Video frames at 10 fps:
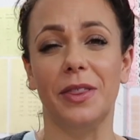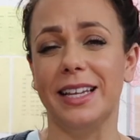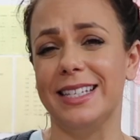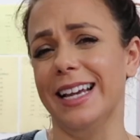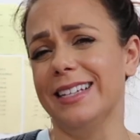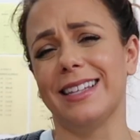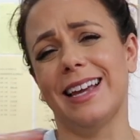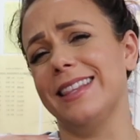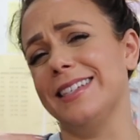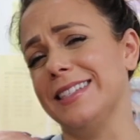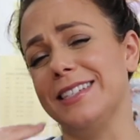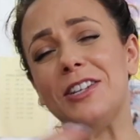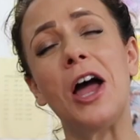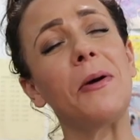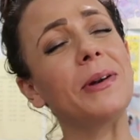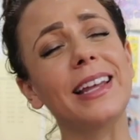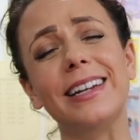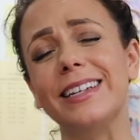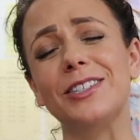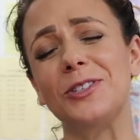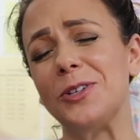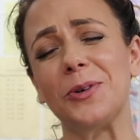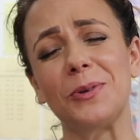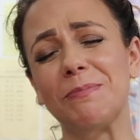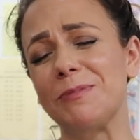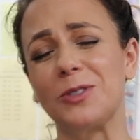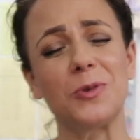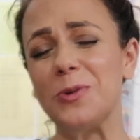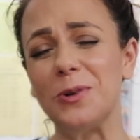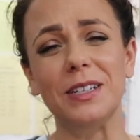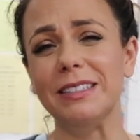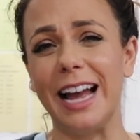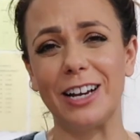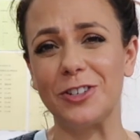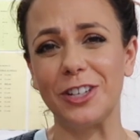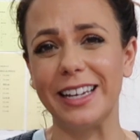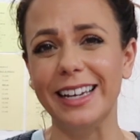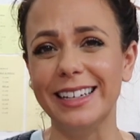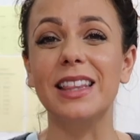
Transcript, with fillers: what this is. Like this is not related to school actually.